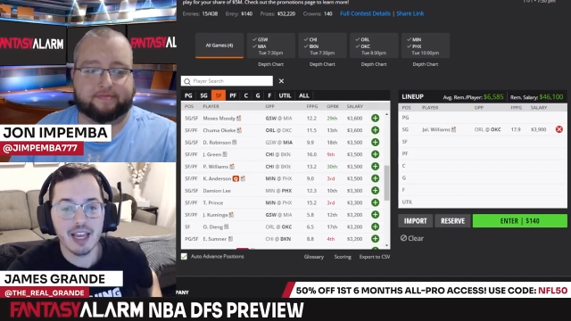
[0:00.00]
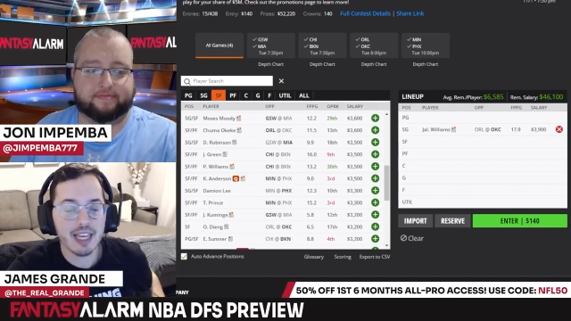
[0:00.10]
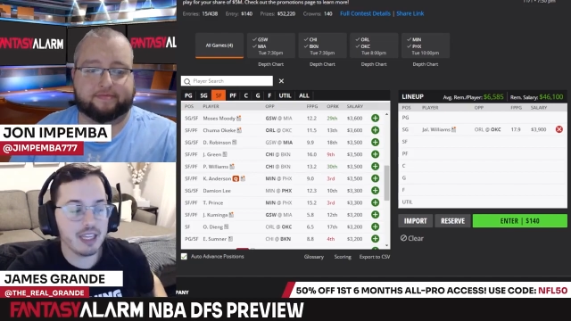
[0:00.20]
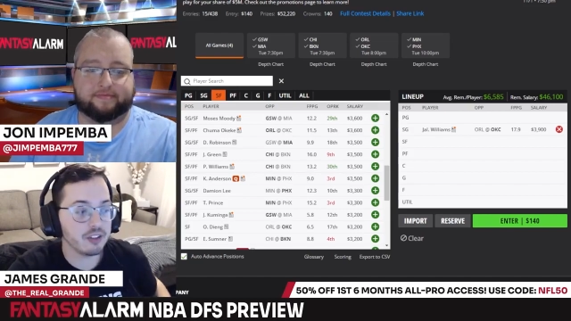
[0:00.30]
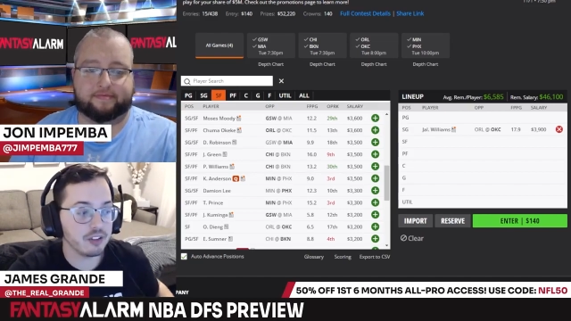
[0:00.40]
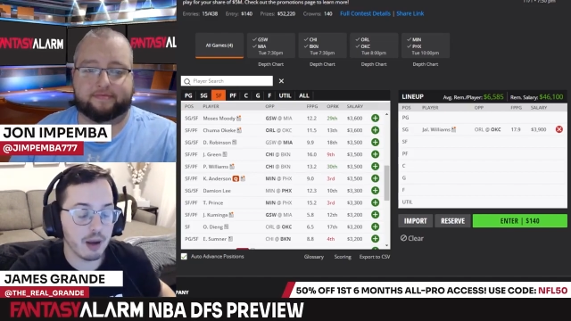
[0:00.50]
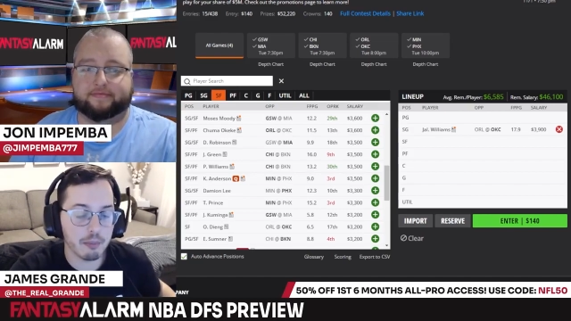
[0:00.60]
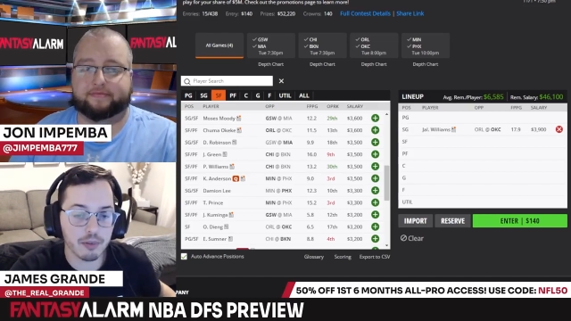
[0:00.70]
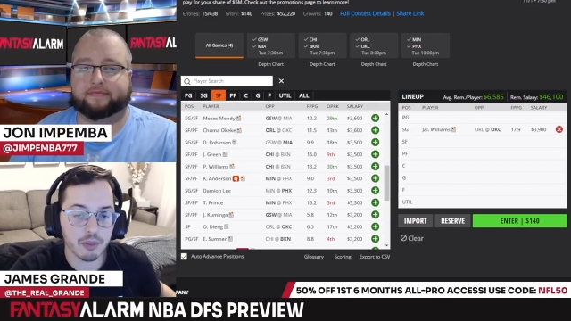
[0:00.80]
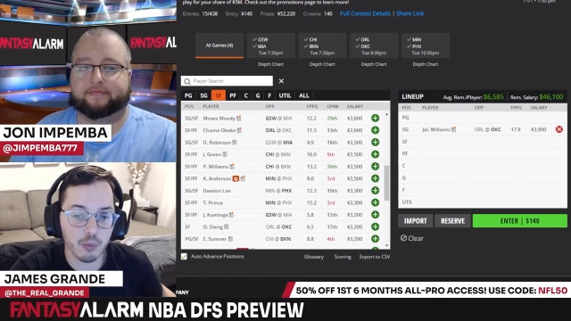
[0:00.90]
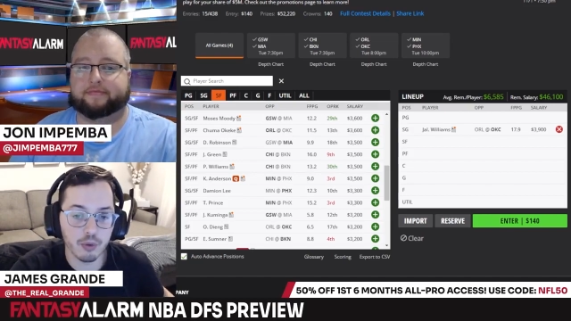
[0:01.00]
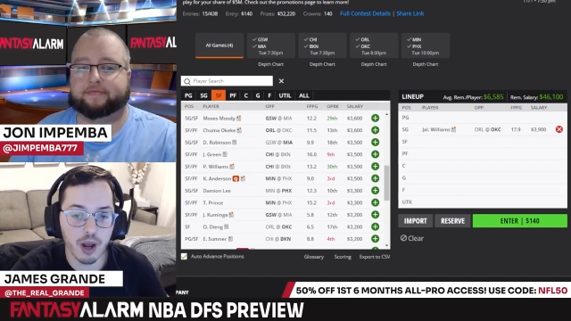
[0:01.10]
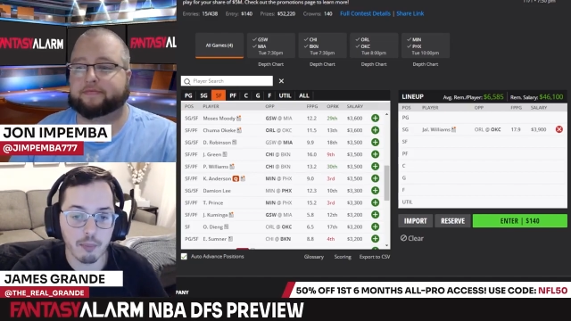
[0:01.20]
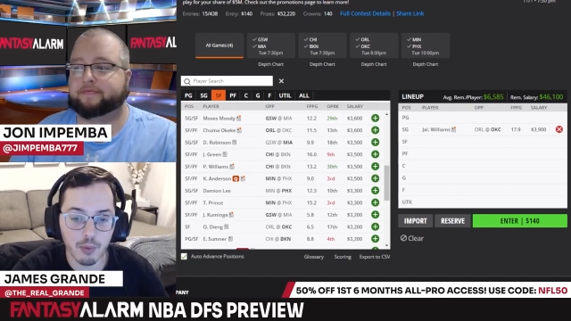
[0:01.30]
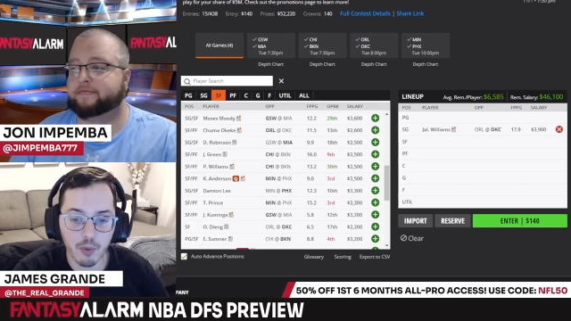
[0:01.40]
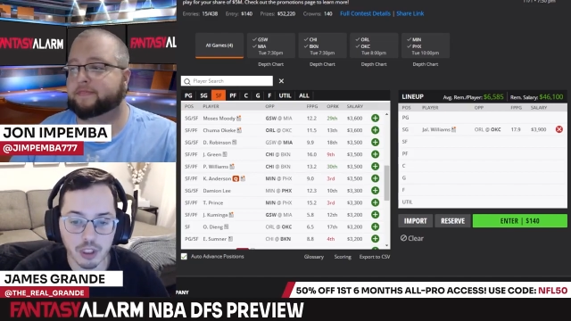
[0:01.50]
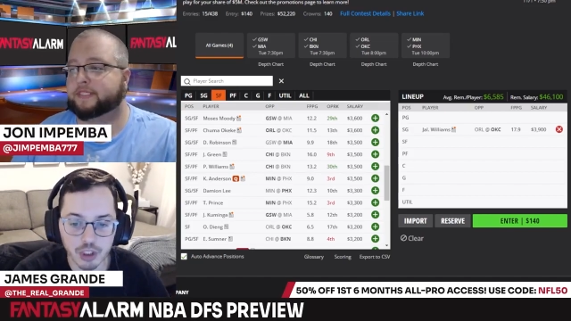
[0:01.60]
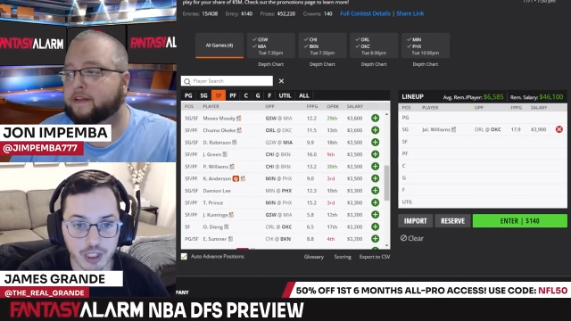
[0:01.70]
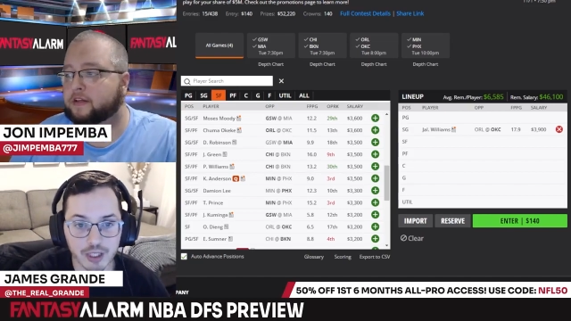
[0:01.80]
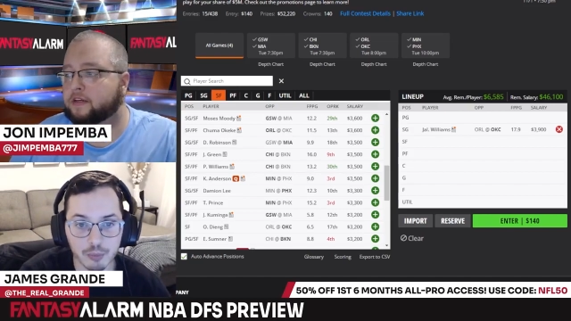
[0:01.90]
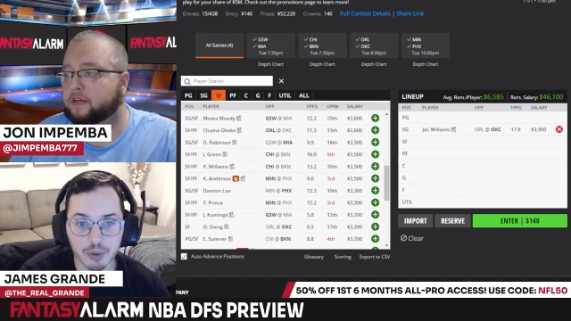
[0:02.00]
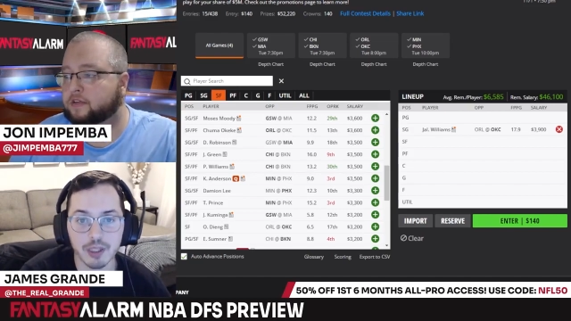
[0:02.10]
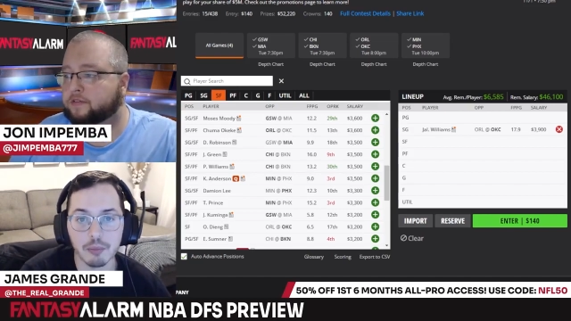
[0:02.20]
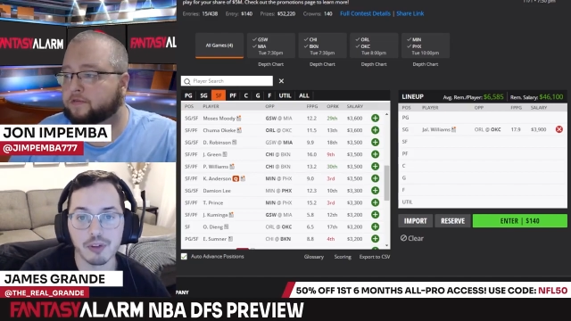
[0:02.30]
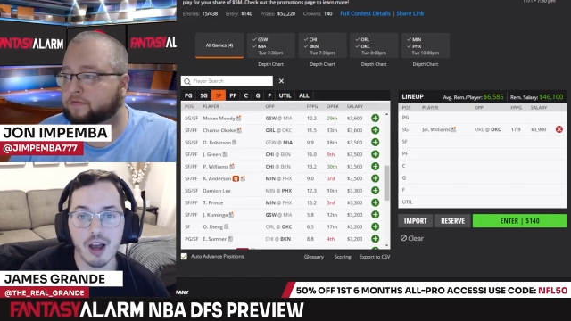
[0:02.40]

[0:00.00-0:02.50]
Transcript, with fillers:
Speaker 1: He is number the number one Jalen Williams